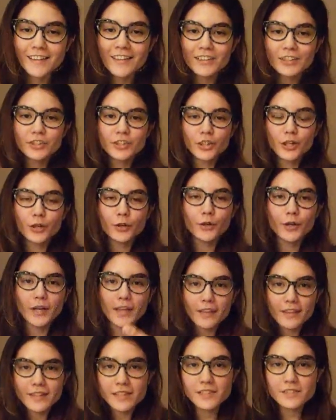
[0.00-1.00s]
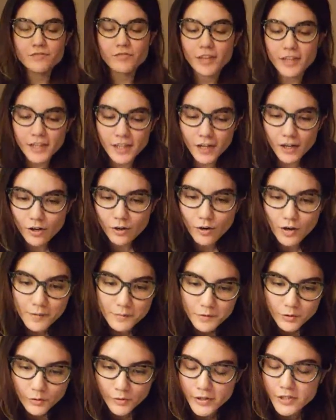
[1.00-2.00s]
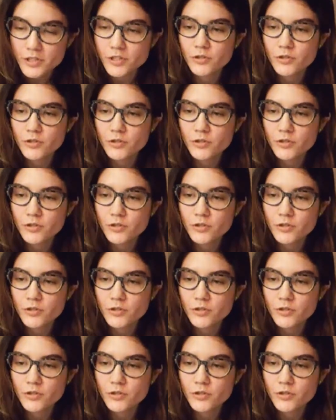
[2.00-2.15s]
So in this video, I'm going